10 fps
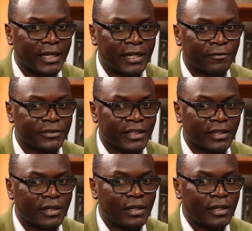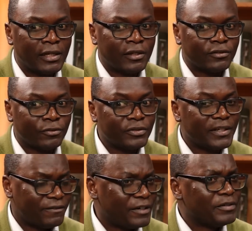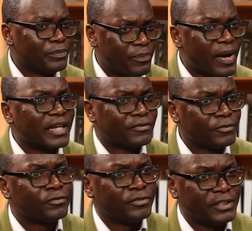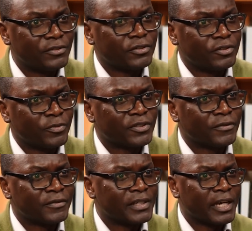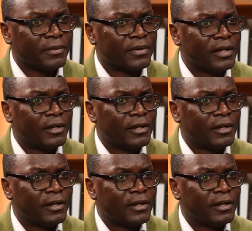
And I was like, those are very impactful research most of the time.